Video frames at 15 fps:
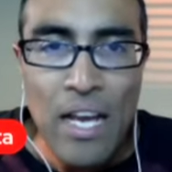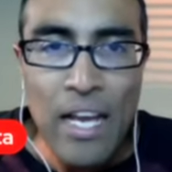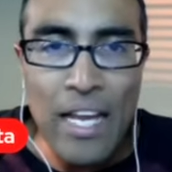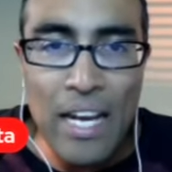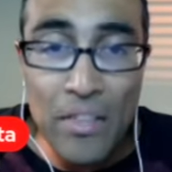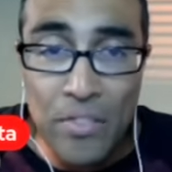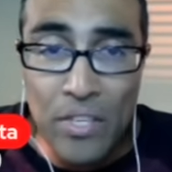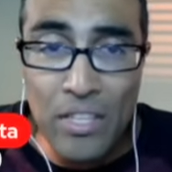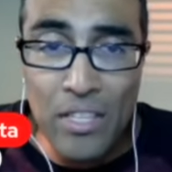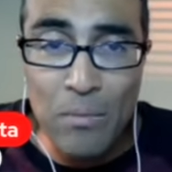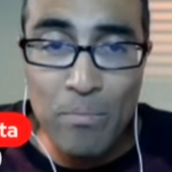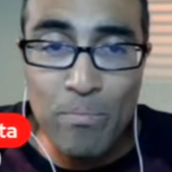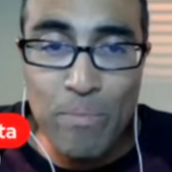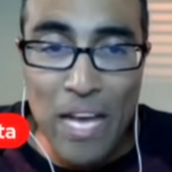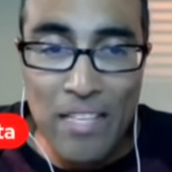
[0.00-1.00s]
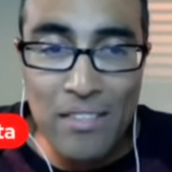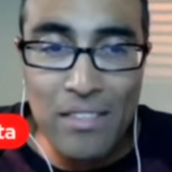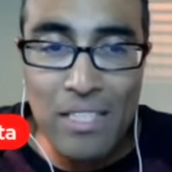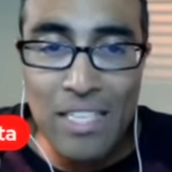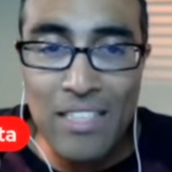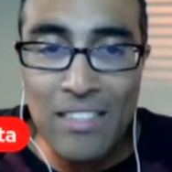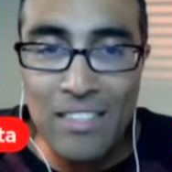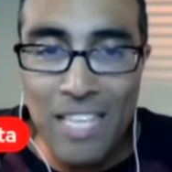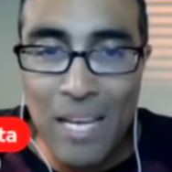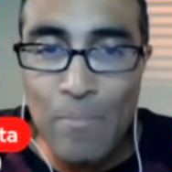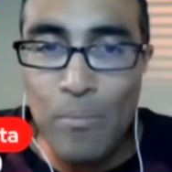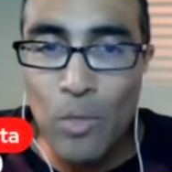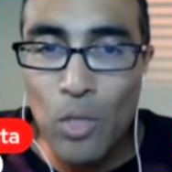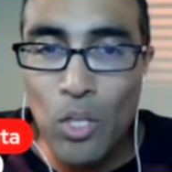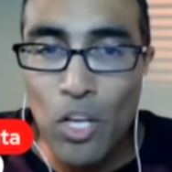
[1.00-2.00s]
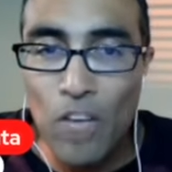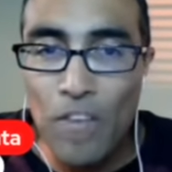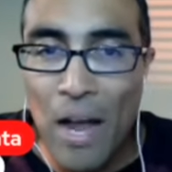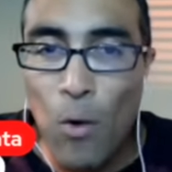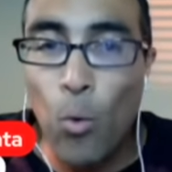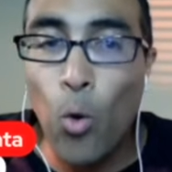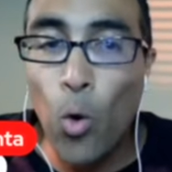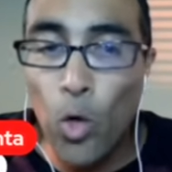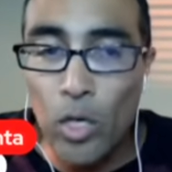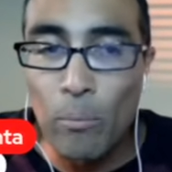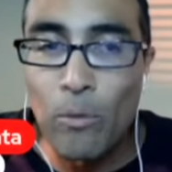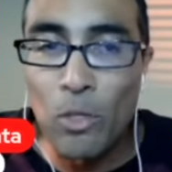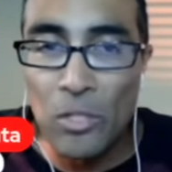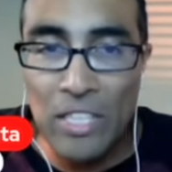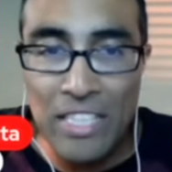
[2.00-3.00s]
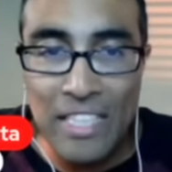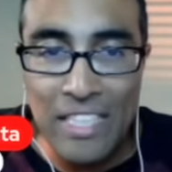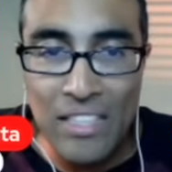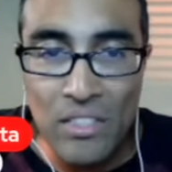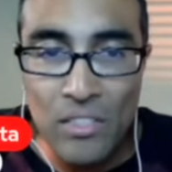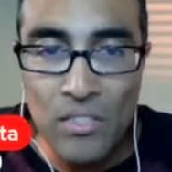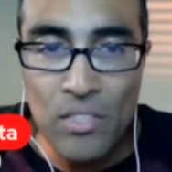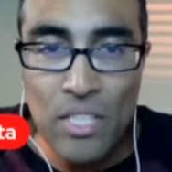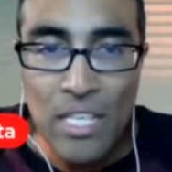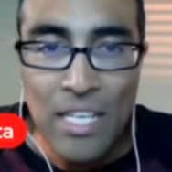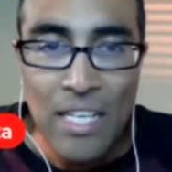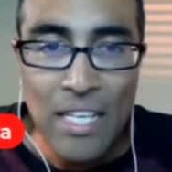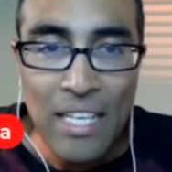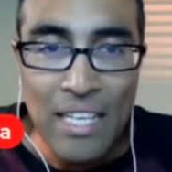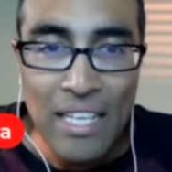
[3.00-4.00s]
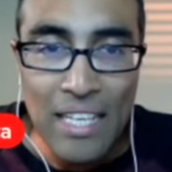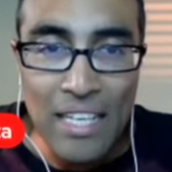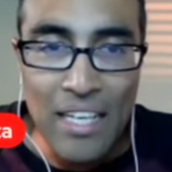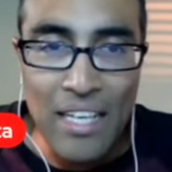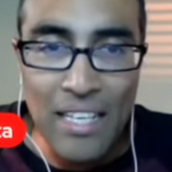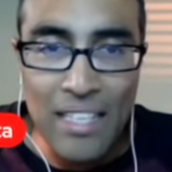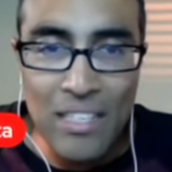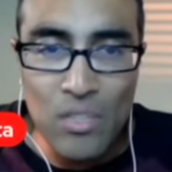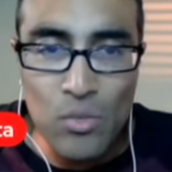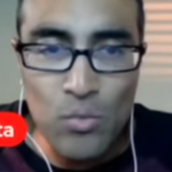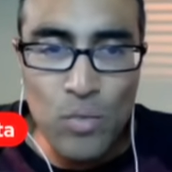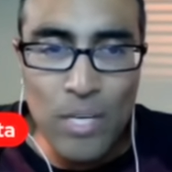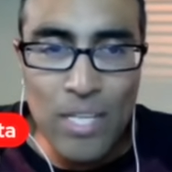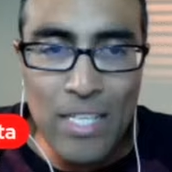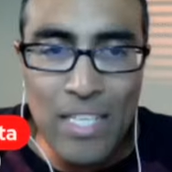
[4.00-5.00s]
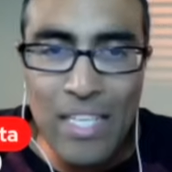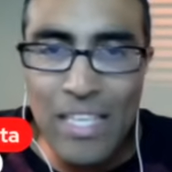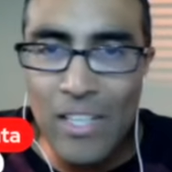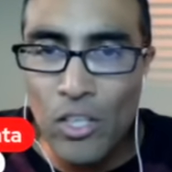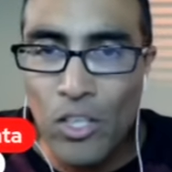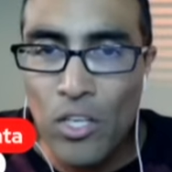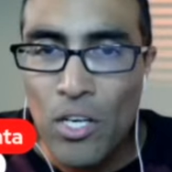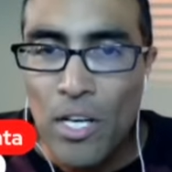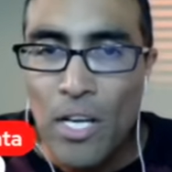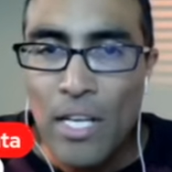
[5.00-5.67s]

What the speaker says: And I think the best example of how horrible he is right here.